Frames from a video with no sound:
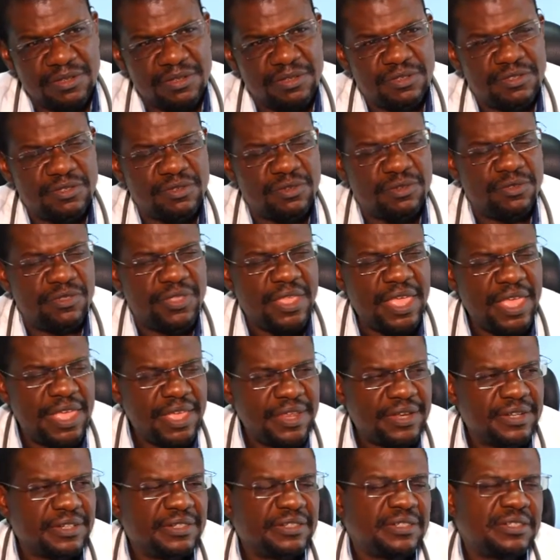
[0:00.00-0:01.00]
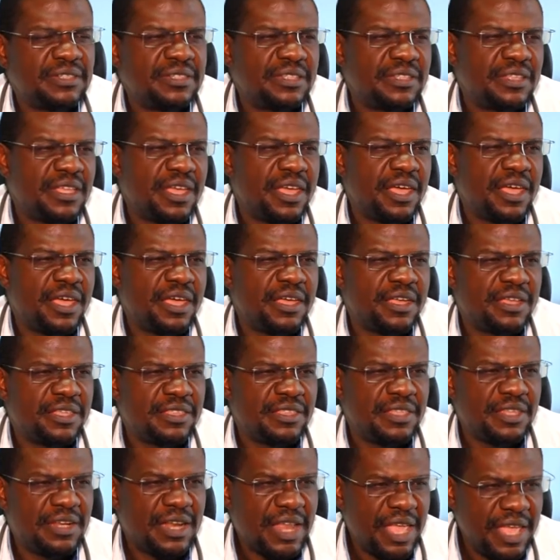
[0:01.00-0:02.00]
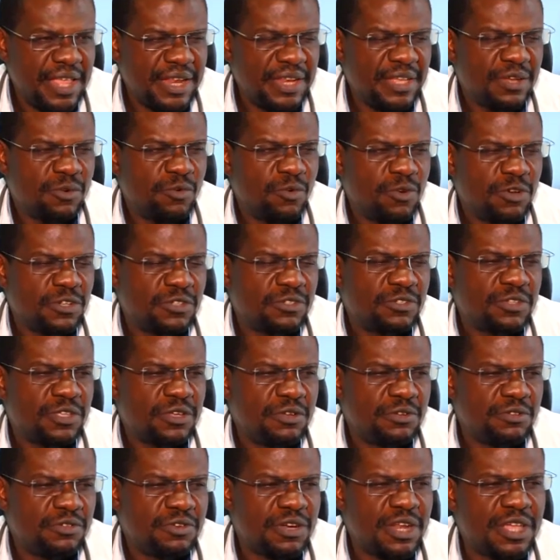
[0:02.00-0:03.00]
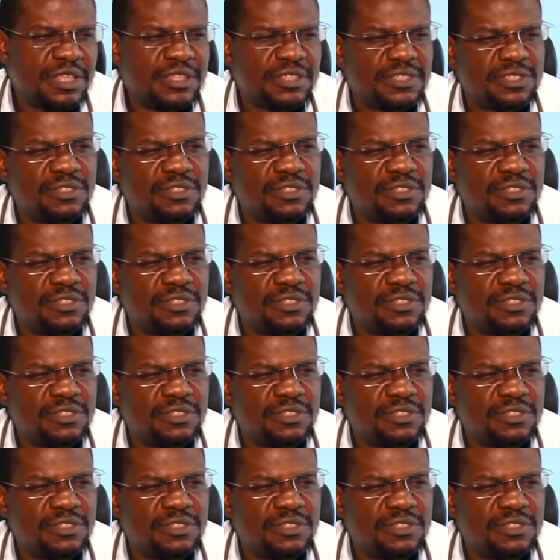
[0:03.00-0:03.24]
So then, in the lining walls of the uterus.